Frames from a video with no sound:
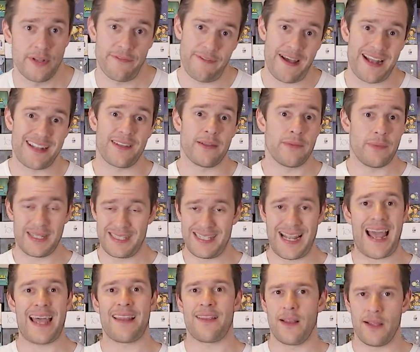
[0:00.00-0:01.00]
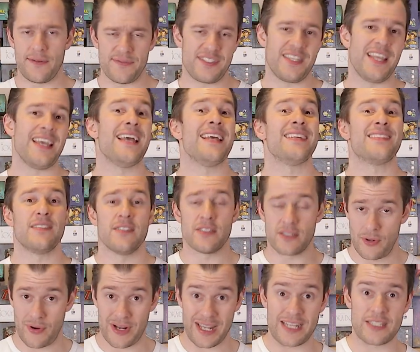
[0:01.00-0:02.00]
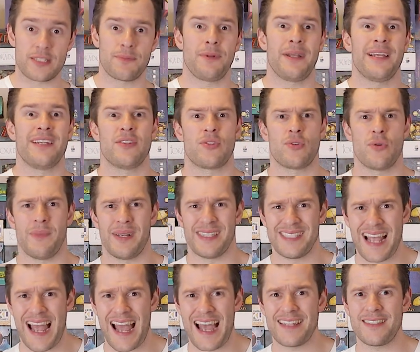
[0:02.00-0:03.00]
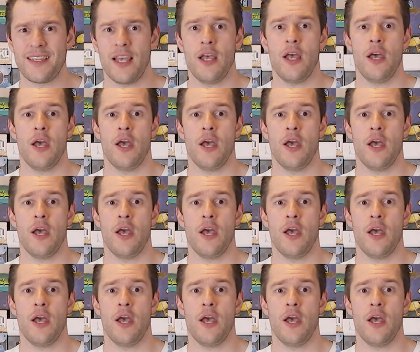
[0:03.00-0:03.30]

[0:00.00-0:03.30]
the fact that my dad loves this and so I get to play this with my dad.